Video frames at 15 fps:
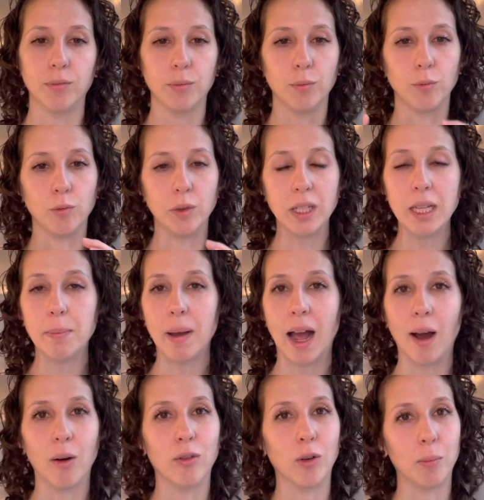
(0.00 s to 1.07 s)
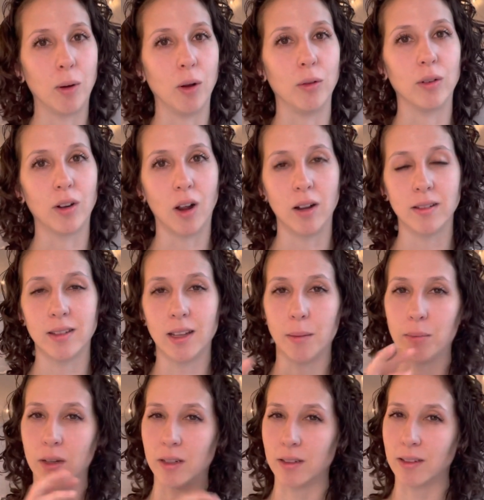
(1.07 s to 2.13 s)
really powerful, potent
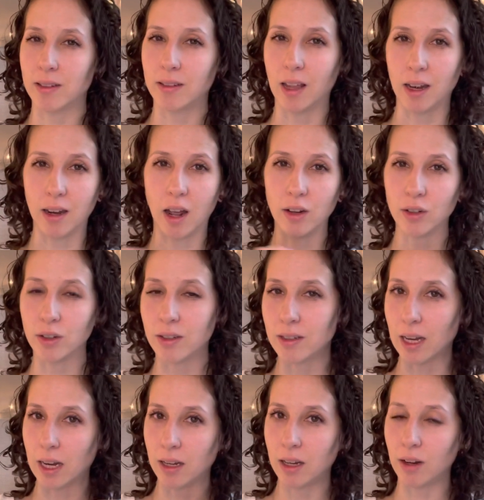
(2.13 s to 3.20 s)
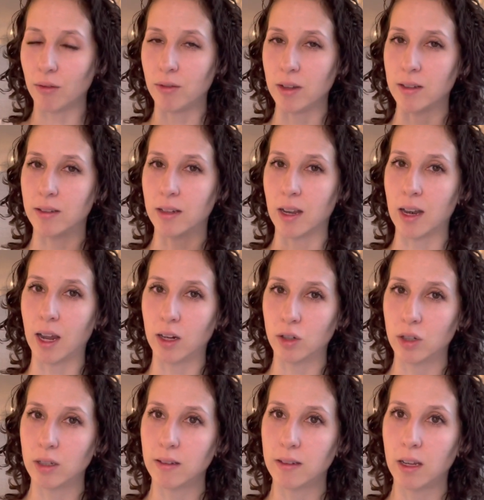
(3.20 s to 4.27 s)
concept and understanding of these
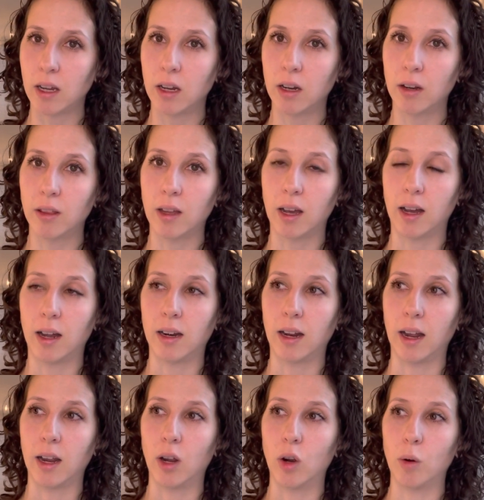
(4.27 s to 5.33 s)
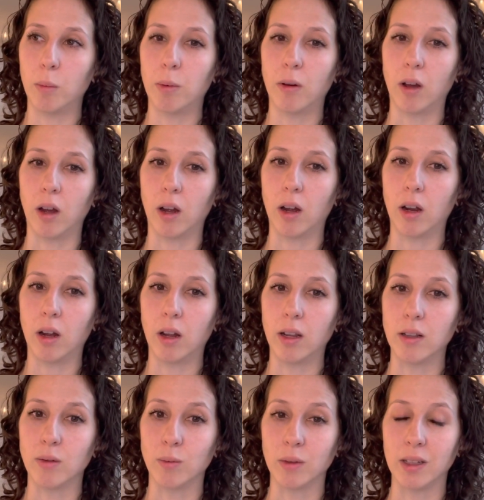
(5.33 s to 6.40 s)
connections here that I hope
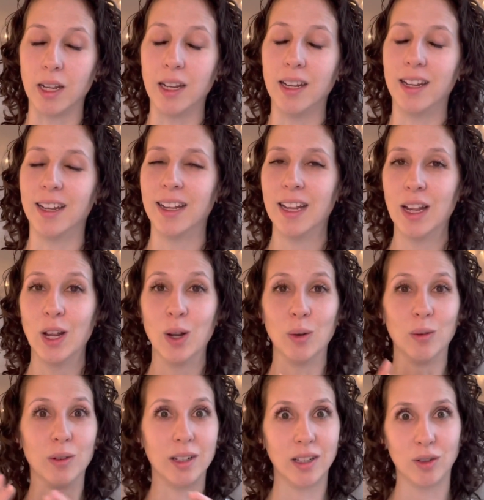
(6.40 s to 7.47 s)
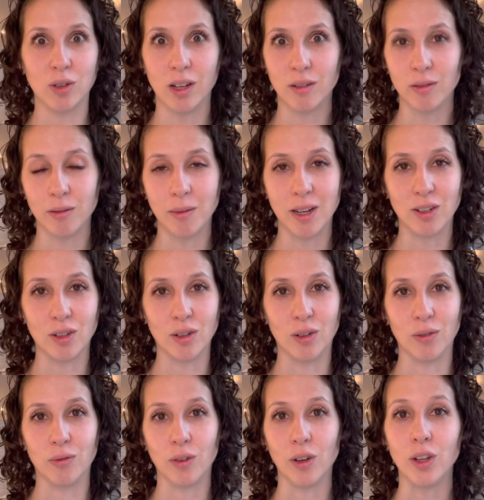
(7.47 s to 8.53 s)
is really, really
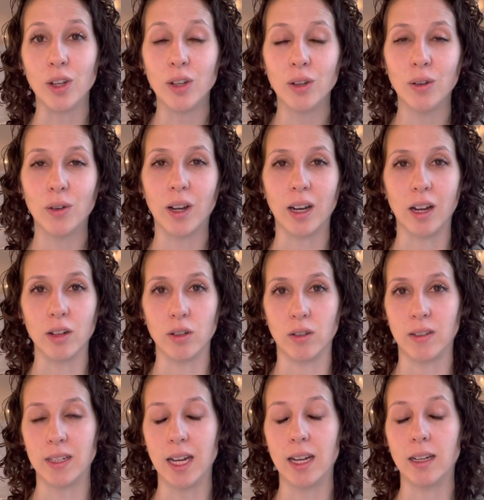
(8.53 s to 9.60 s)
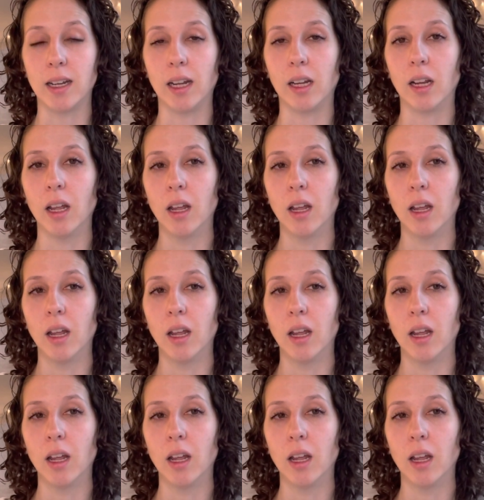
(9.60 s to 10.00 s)
transformational for you, and understanding